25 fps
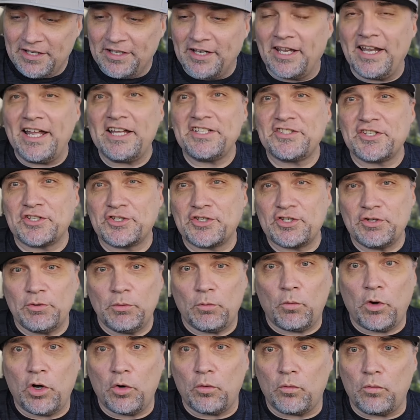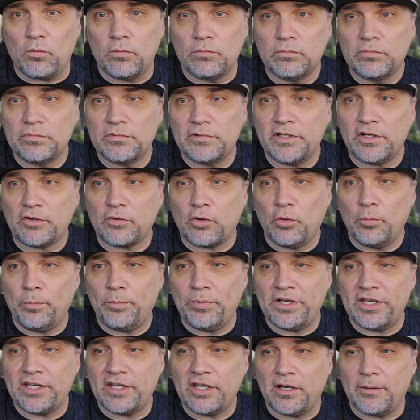Now that's a shoot, whoa, they're
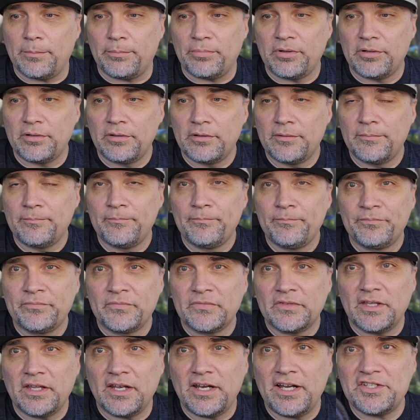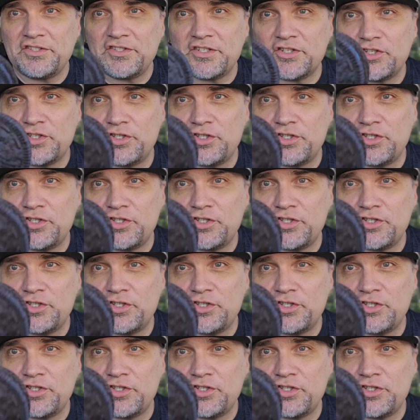opening up. Now that's a